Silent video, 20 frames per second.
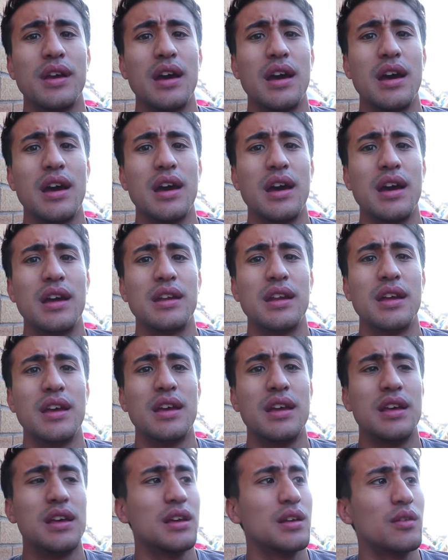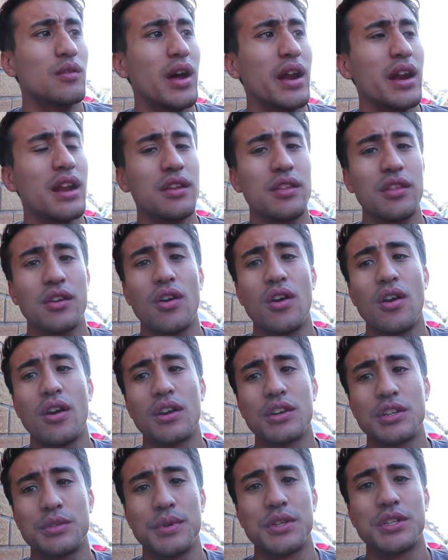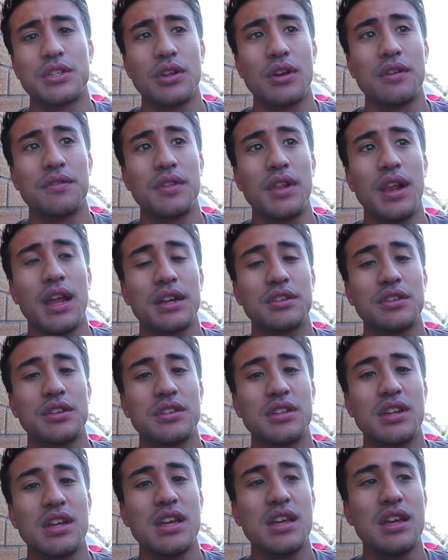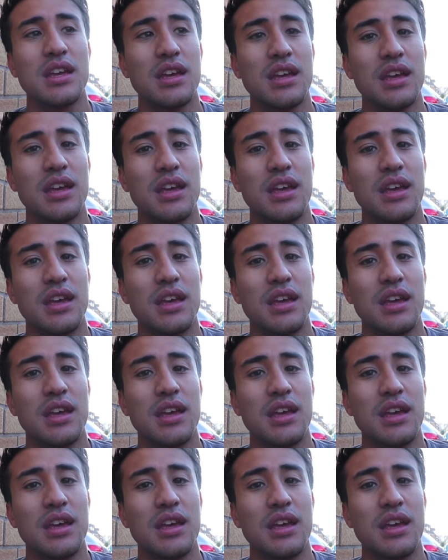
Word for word: and ran into the car, switched off the electricity